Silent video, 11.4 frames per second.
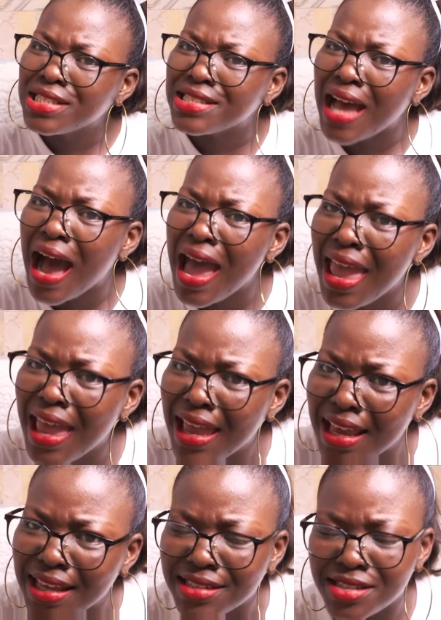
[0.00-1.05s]
is
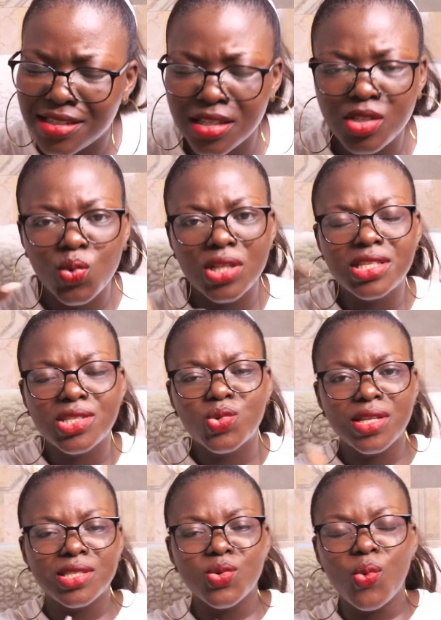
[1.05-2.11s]
ahead in
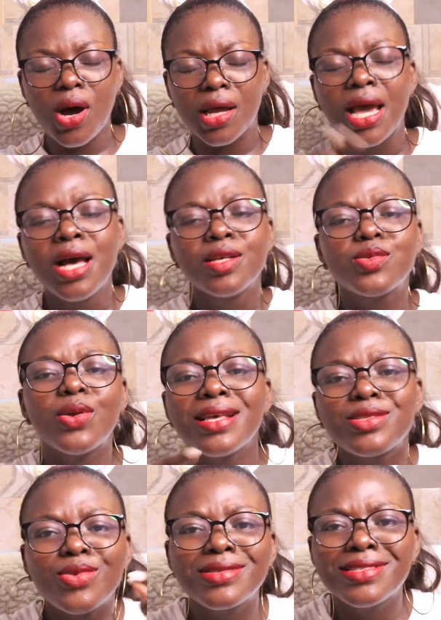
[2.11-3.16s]
2021 so
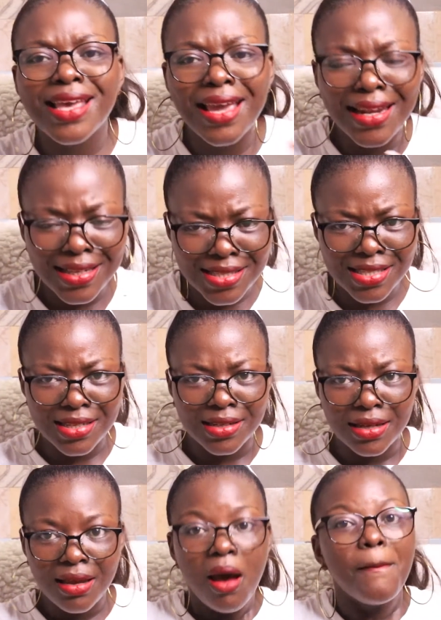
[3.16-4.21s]
let's not say anything
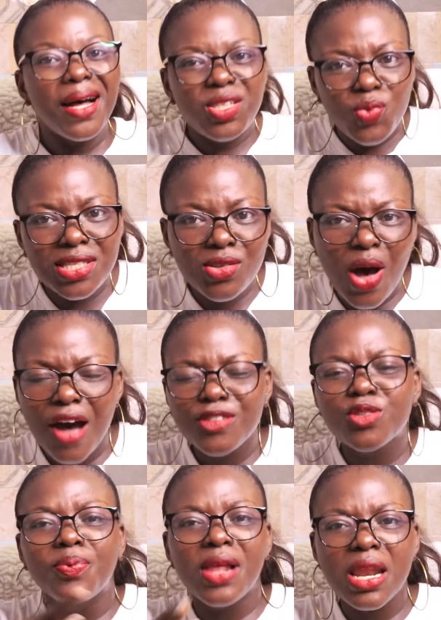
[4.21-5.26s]
but we still have
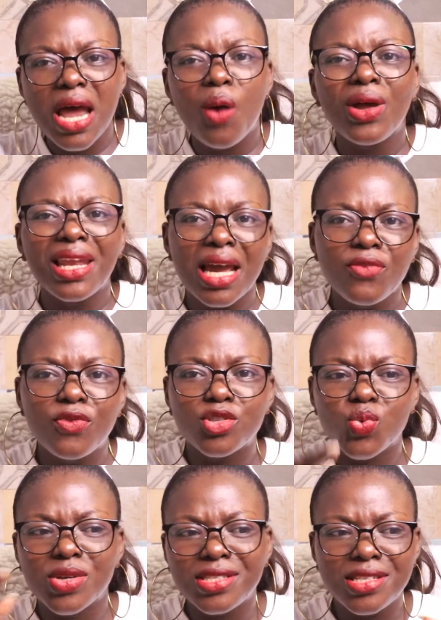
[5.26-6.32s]
to plan our life for
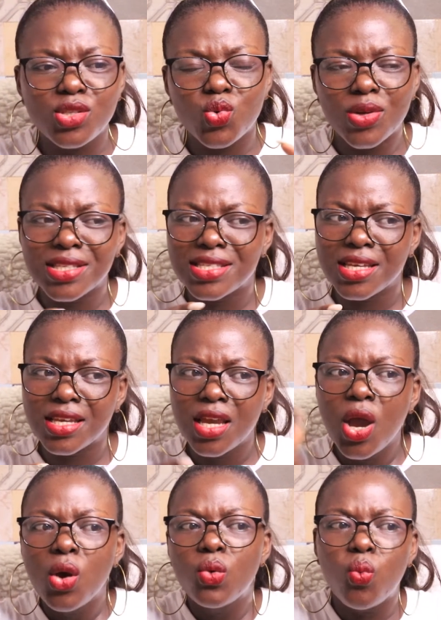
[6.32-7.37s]

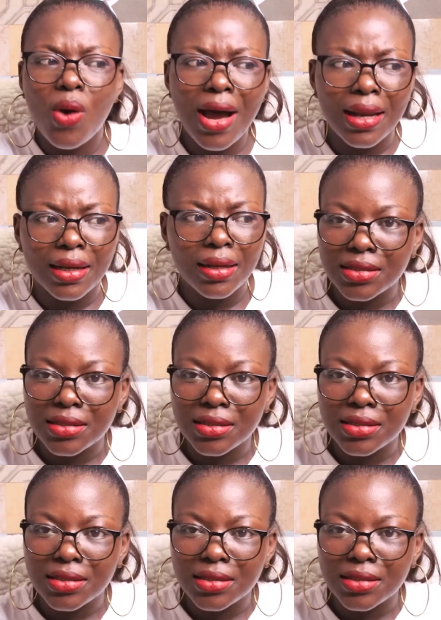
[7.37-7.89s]
2021